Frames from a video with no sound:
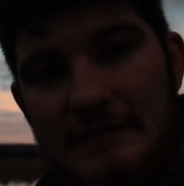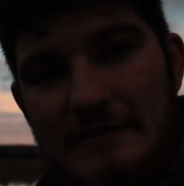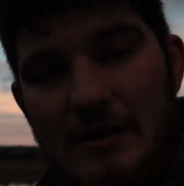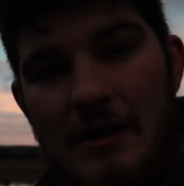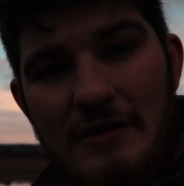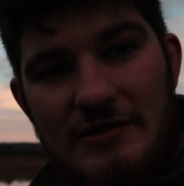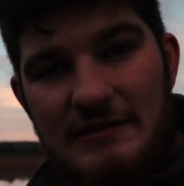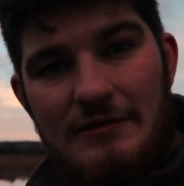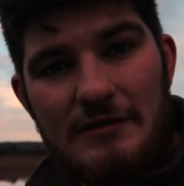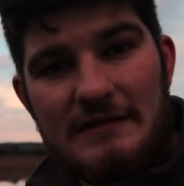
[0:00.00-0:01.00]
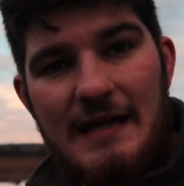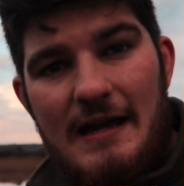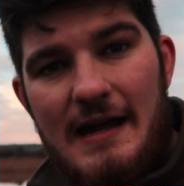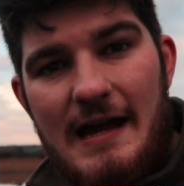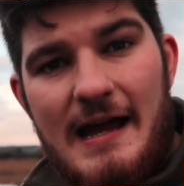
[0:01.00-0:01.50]
sky just looks
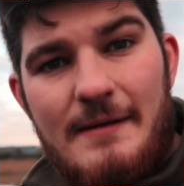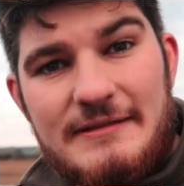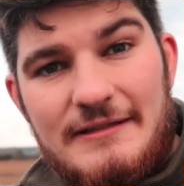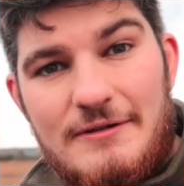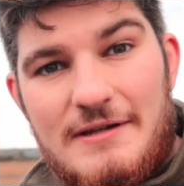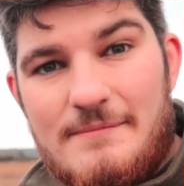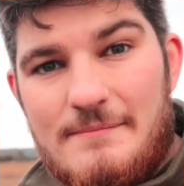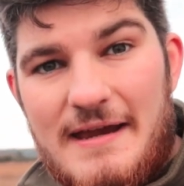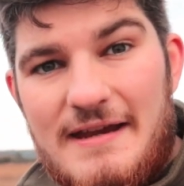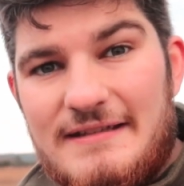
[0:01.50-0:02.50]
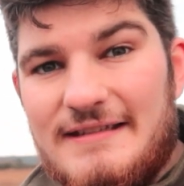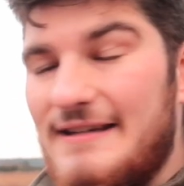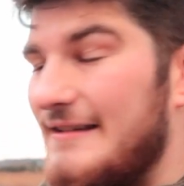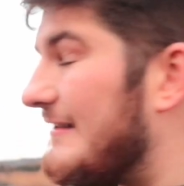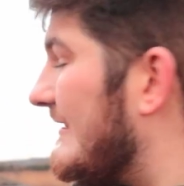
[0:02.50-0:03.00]
absolutely
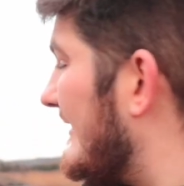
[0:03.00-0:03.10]
amazing.